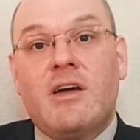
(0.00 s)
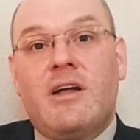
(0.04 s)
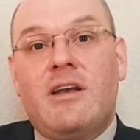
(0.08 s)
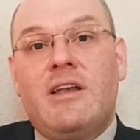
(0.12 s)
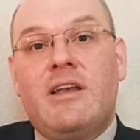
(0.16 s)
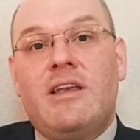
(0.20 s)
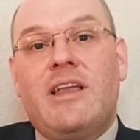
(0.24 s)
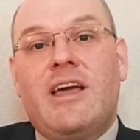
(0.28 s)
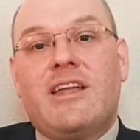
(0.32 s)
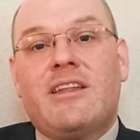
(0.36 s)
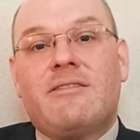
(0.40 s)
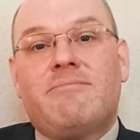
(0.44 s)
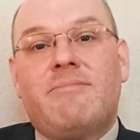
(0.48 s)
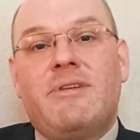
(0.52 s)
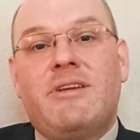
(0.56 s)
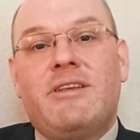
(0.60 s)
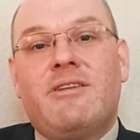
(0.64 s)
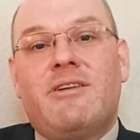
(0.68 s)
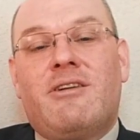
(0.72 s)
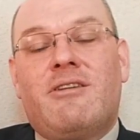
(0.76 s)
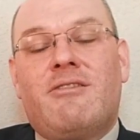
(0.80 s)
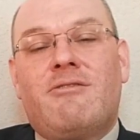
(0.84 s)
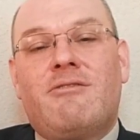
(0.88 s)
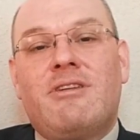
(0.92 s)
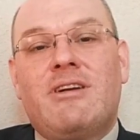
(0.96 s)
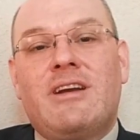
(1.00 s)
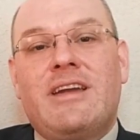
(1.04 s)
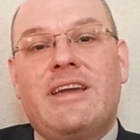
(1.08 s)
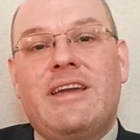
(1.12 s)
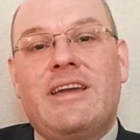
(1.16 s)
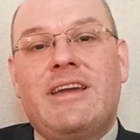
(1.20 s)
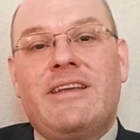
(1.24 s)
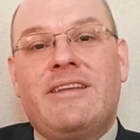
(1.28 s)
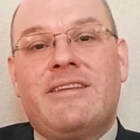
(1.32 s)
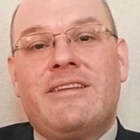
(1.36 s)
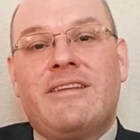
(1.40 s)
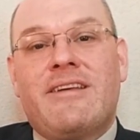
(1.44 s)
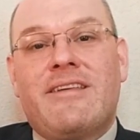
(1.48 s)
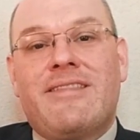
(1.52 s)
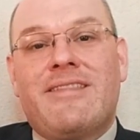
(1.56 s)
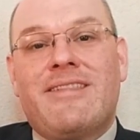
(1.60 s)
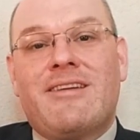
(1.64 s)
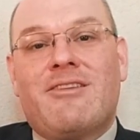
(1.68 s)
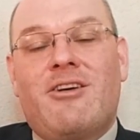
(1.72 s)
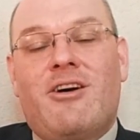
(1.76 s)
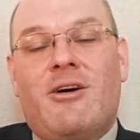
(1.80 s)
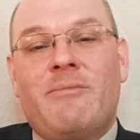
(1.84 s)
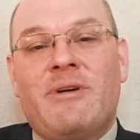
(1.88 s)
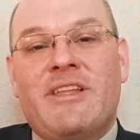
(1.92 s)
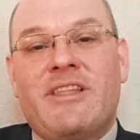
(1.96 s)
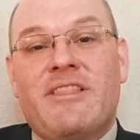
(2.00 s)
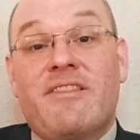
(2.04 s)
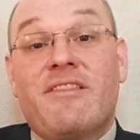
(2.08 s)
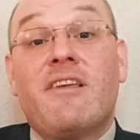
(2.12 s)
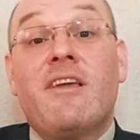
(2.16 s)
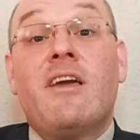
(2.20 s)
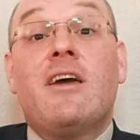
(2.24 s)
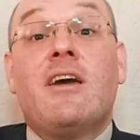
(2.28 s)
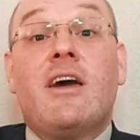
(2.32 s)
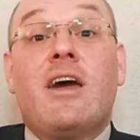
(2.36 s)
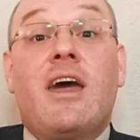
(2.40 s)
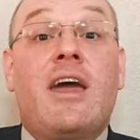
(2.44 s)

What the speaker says: Let me know in the comments.